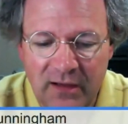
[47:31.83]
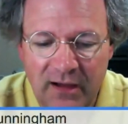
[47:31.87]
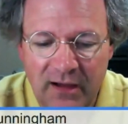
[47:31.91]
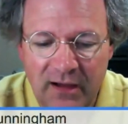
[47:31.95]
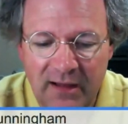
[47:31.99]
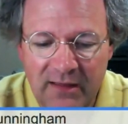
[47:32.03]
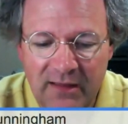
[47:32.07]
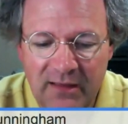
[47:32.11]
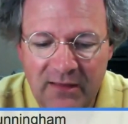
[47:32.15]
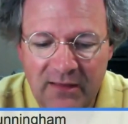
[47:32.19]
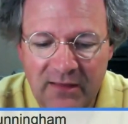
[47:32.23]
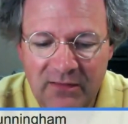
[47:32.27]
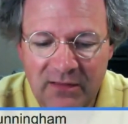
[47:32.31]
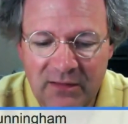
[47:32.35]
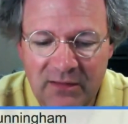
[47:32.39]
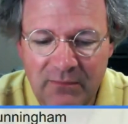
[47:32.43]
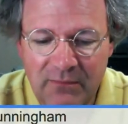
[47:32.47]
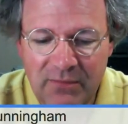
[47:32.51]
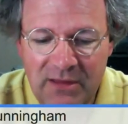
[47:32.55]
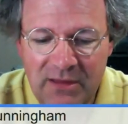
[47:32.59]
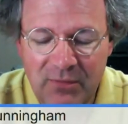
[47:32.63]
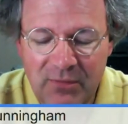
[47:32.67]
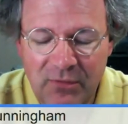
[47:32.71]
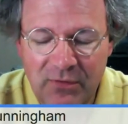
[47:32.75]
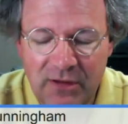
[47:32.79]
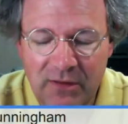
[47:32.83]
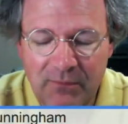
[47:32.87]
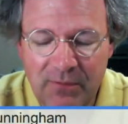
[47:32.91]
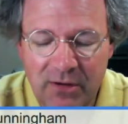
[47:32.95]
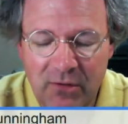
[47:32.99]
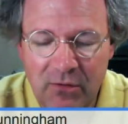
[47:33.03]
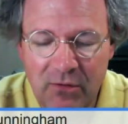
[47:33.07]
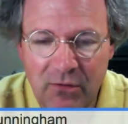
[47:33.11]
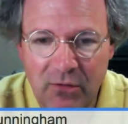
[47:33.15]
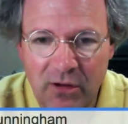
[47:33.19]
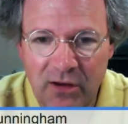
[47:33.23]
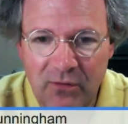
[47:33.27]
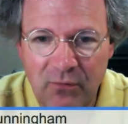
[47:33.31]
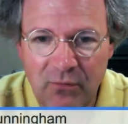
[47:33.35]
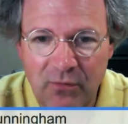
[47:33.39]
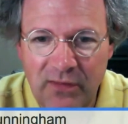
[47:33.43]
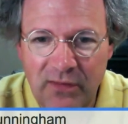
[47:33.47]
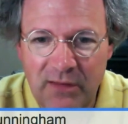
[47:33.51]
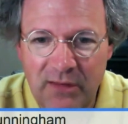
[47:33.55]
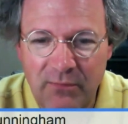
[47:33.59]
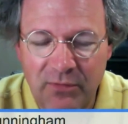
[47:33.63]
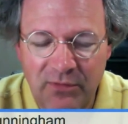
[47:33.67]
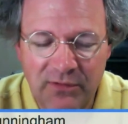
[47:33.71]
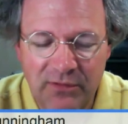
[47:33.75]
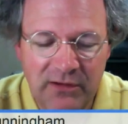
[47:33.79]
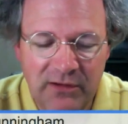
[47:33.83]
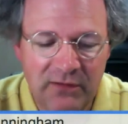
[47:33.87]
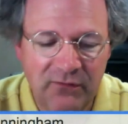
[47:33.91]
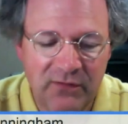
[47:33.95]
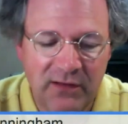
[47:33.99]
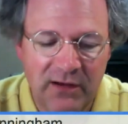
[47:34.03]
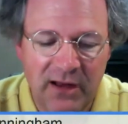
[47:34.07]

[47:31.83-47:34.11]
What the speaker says: I think people get paranoid when they believe